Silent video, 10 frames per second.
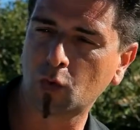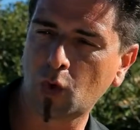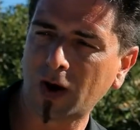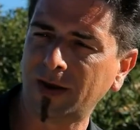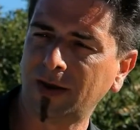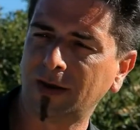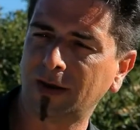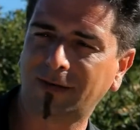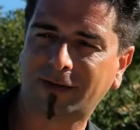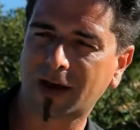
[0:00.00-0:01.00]
Why
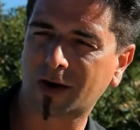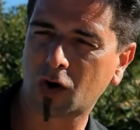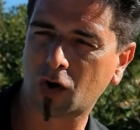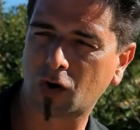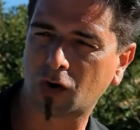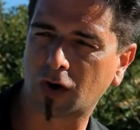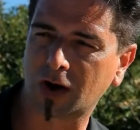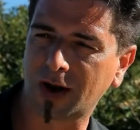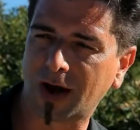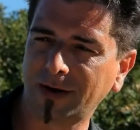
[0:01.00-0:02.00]
is there no
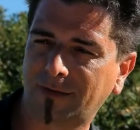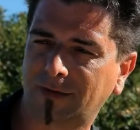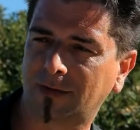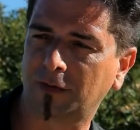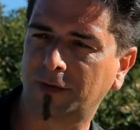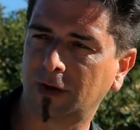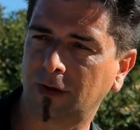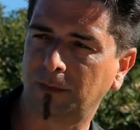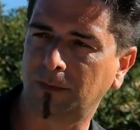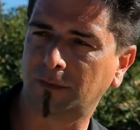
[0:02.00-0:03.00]
analysis of
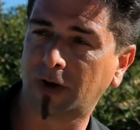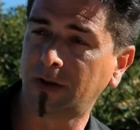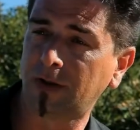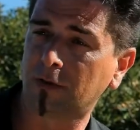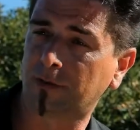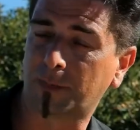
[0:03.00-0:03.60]
the validity of the